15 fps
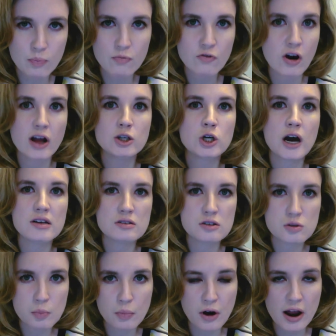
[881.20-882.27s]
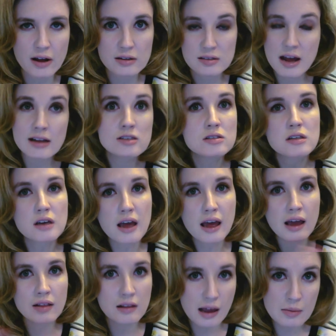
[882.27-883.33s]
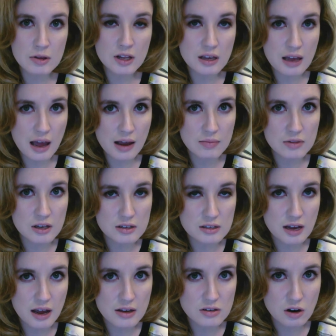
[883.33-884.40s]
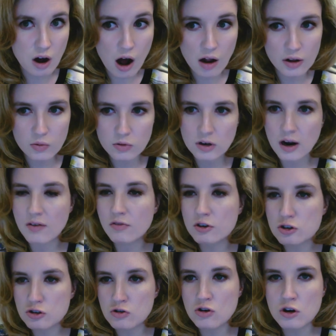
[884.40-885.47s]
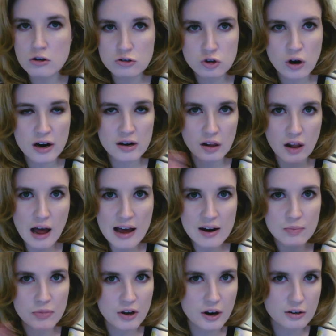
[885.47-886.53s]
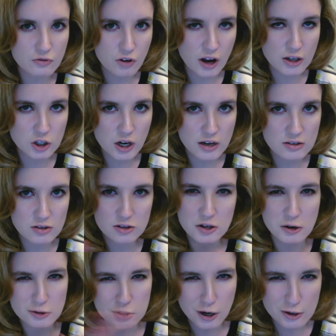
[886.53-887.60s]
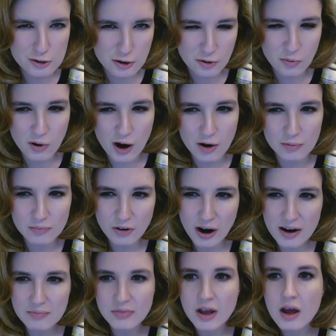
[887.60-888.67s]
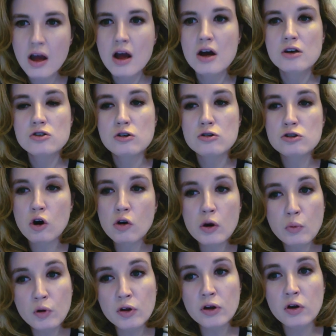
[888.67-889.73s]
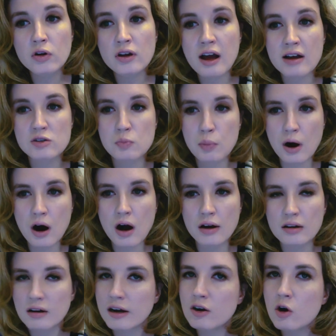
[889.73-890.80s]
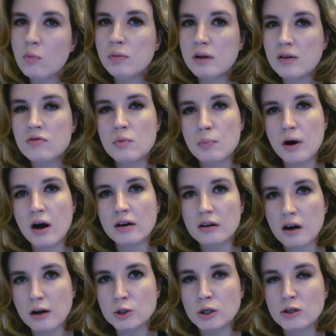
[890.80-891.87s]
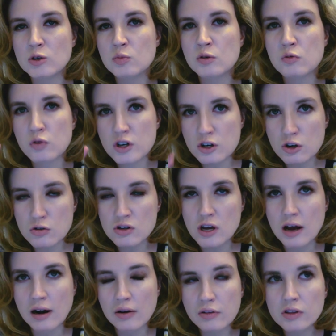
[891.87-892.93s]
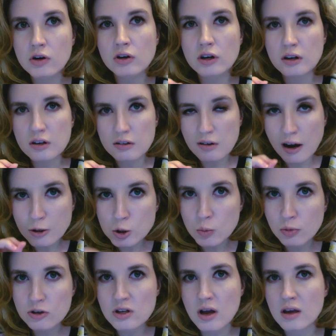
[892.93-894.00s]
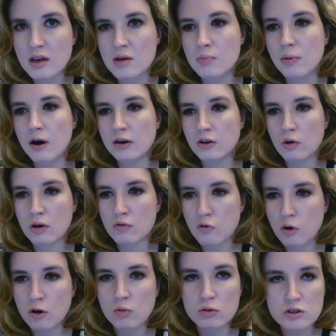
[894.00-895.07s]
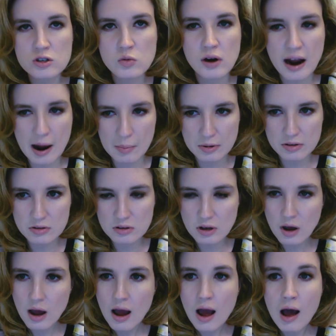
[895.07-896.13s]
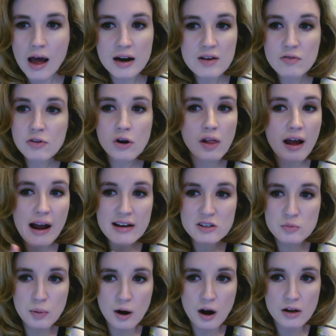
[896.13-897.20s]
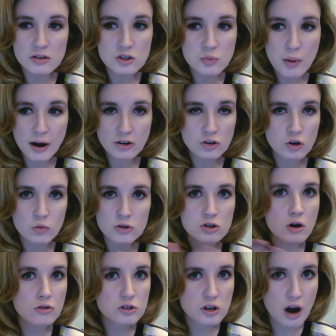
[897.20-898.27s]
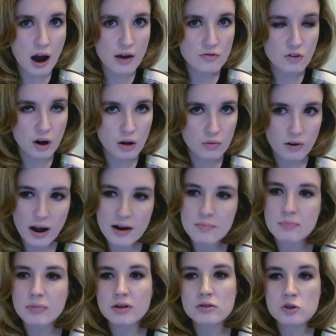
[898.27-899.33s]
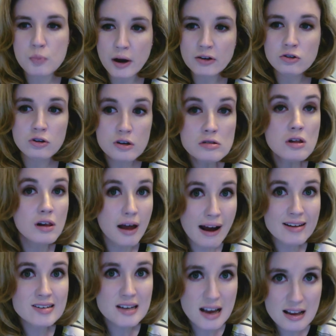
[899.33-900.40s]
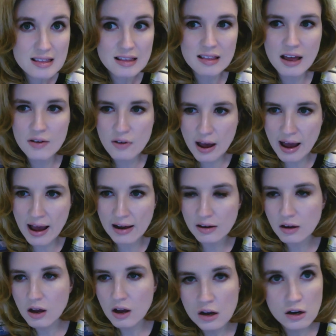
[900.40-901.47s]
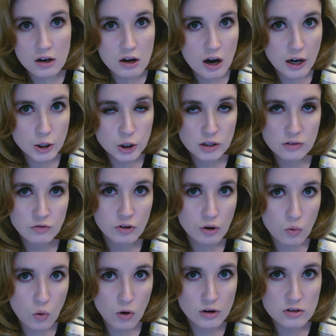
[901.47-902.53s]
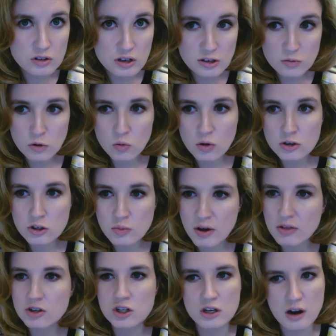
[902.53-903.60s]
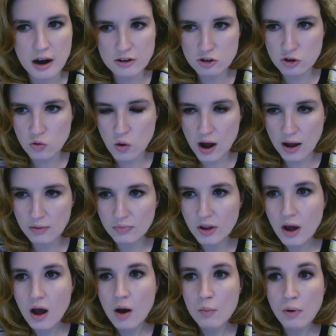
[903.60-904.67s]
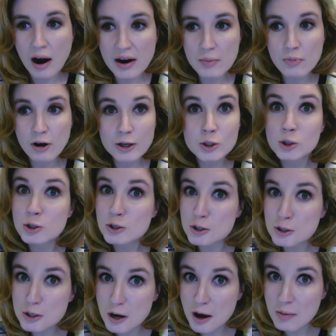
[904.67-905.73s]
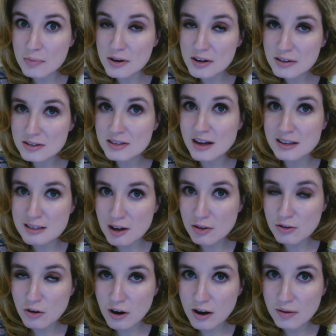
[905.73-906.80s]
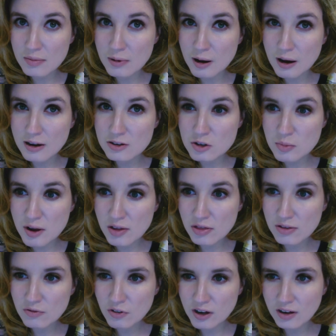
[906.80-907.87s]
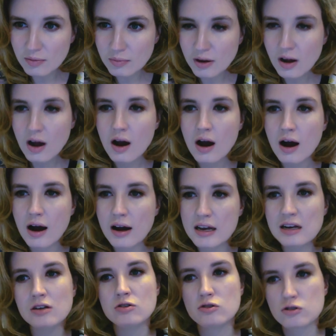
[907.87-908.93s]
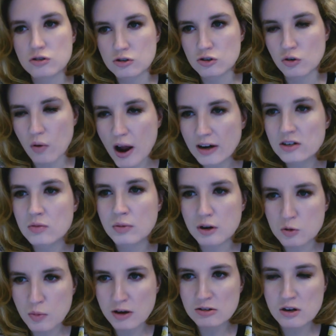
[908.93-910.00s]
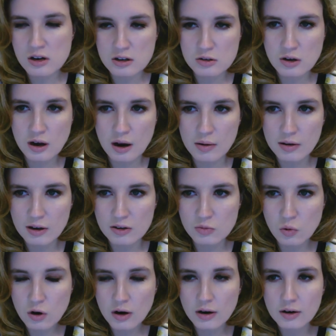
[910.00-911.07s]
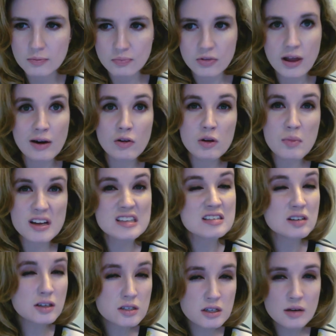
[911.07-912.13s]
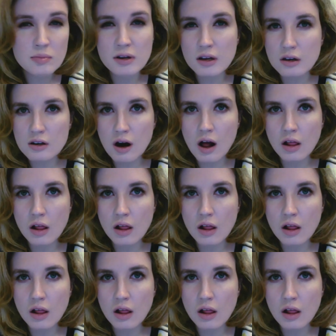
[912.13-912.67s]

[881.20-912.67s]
franchises and brands. That's the game, name of the game these days in Hollywood. Every studio is trying to line up their franchises, their ducks in a row, right? So Sony really only has Bond, and I don't believe the Bond contract has been renewed yet. I don't think they're going to 100% keep Bond going forward. We'll see what happens. And even their last Bond, Spectre, was no Skyfall, right? But Spectre is the last hit that they've had. Concussion for award season with Will Smith did not do well. Pride and Prejudice and Zombies, that Seth Graham Smith film, he didn't direct it, but it's based on his work, and only made $16 million